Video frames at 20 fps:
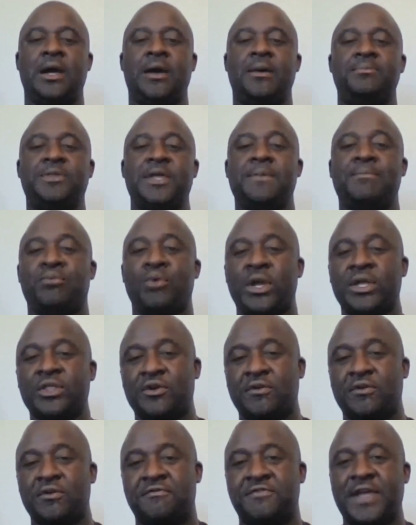they bring
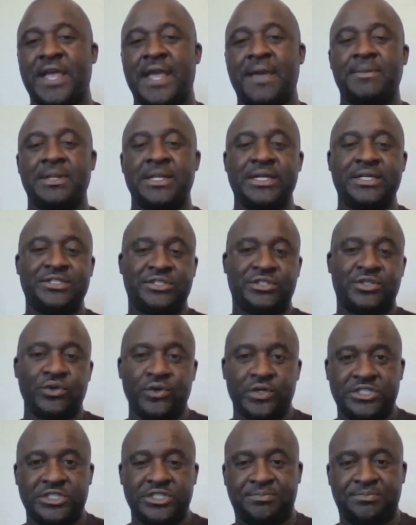their families
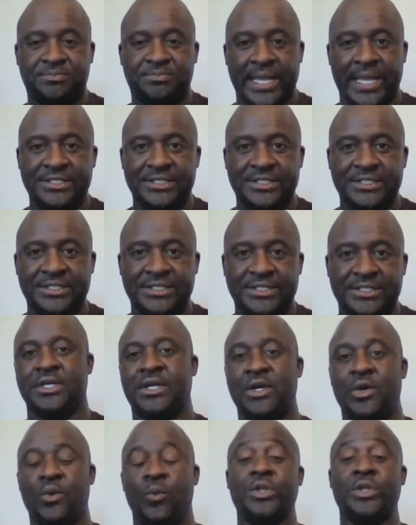to a space
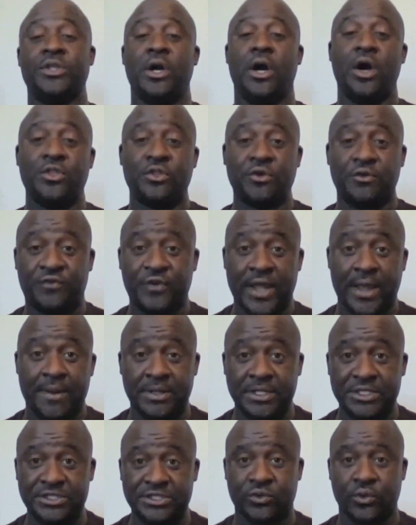with other
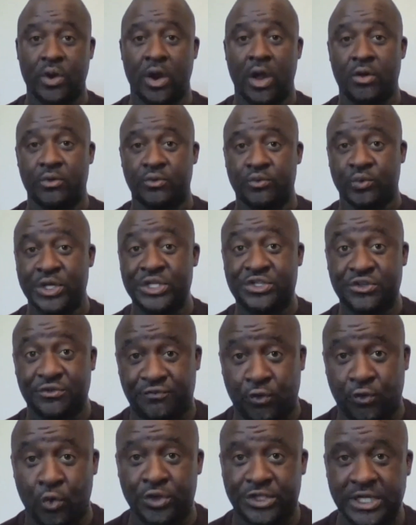families throughout Region
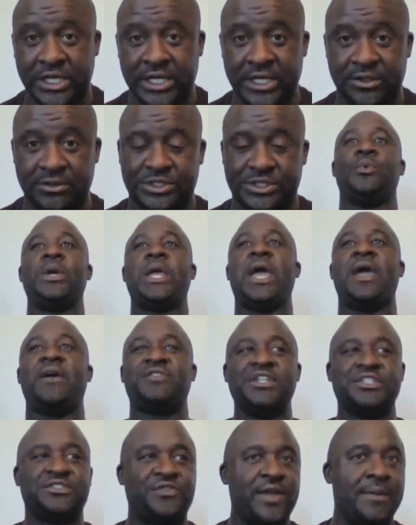14. We have
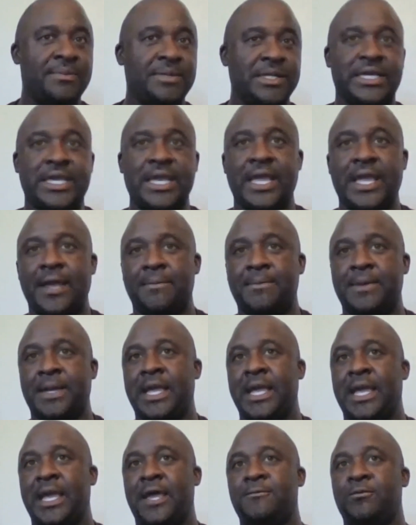this family camp,
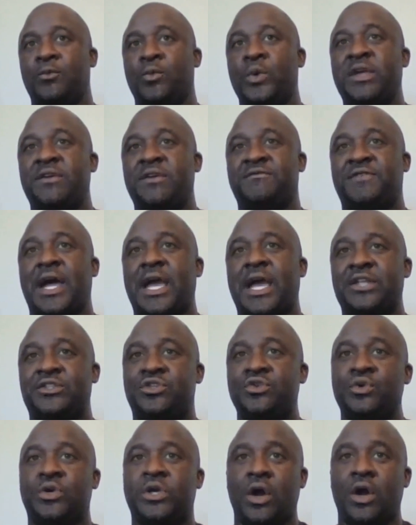and we invite
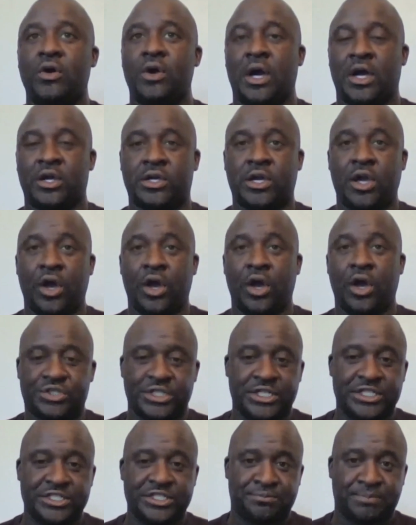a coach
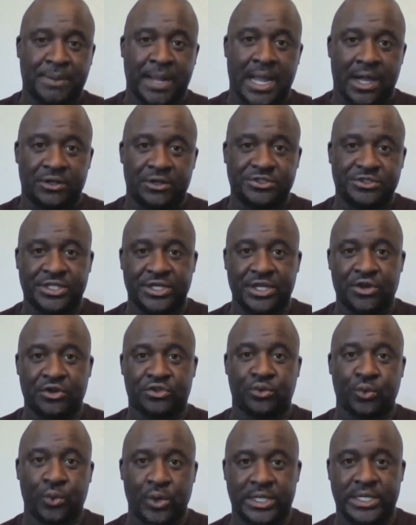and his spouse and their
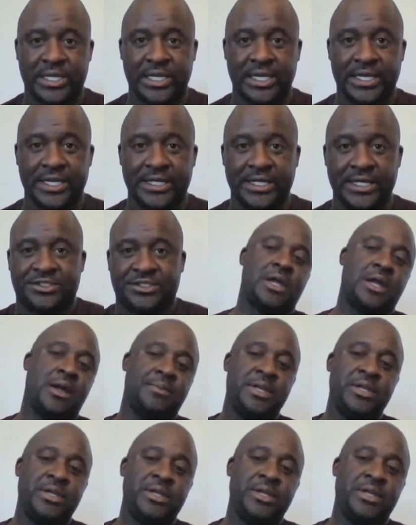three kids.
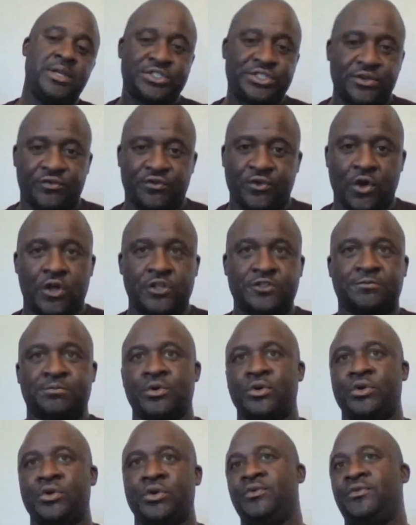He works at
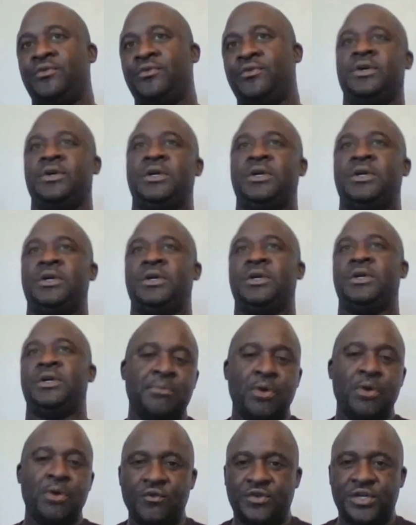Frostproof. He
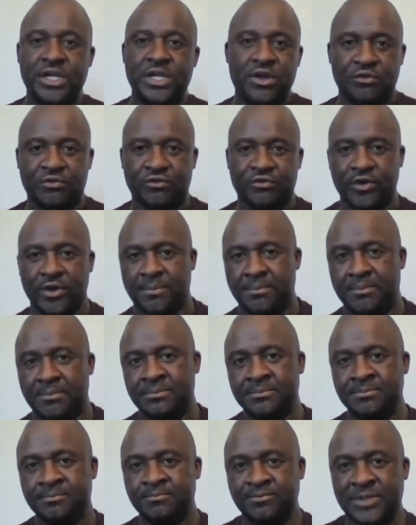moved here from
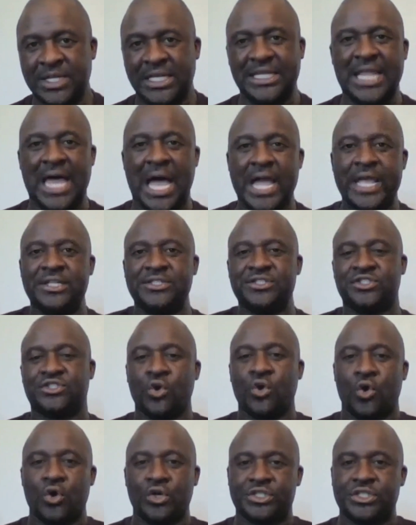Lyons,
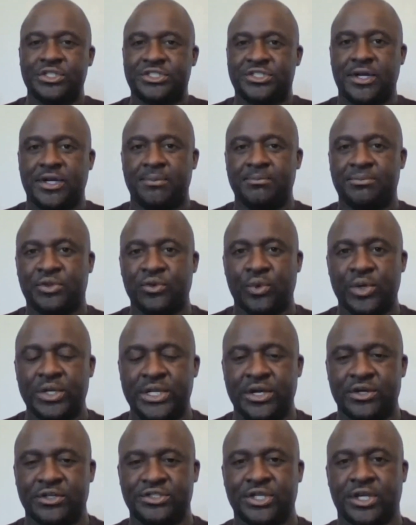Georgia, some 3
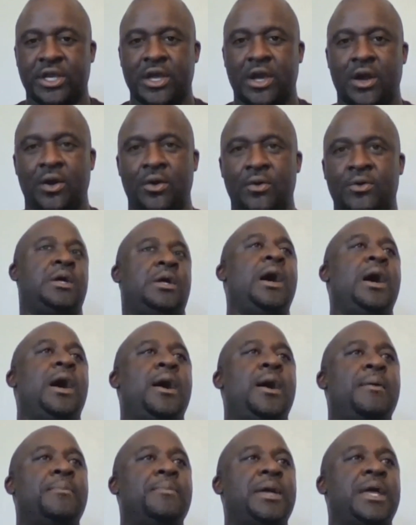years ago,
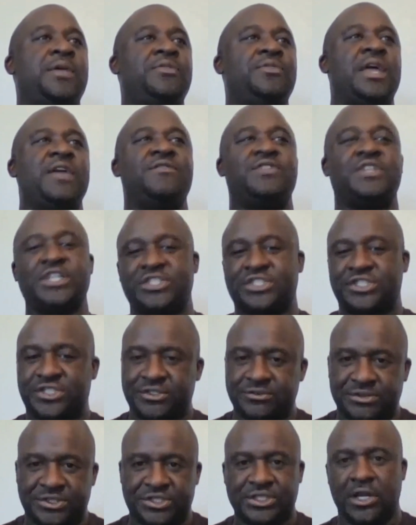and they've
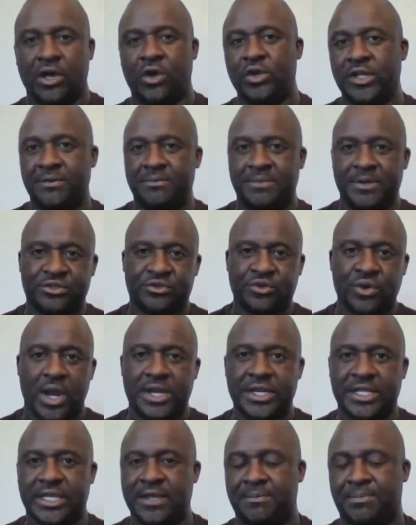just slowly been trying
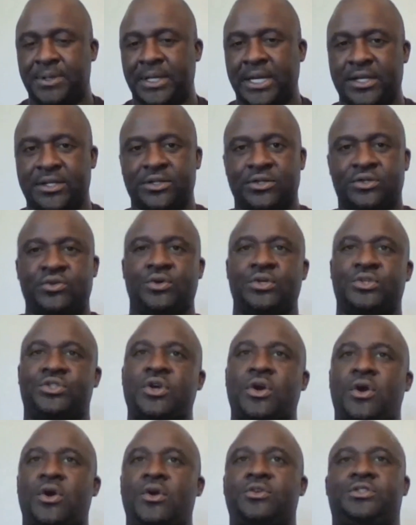to get planted into a
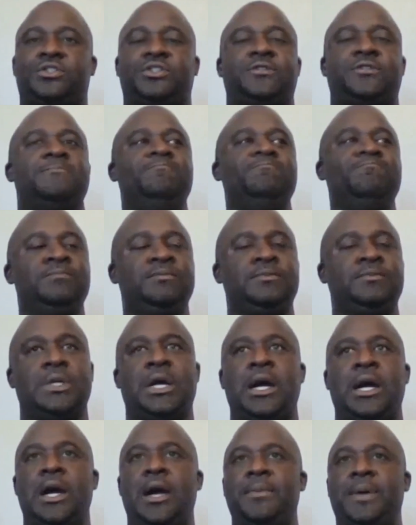church.
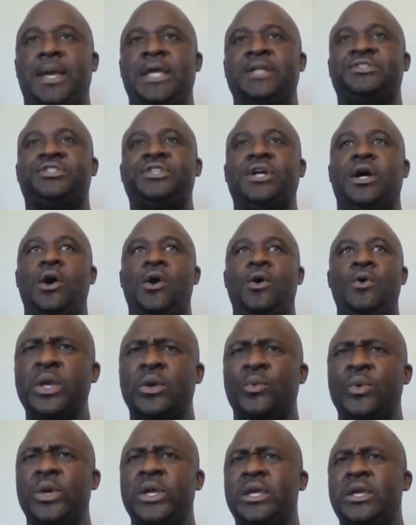And so
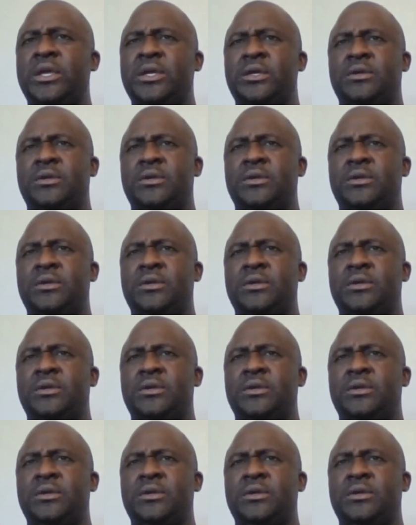we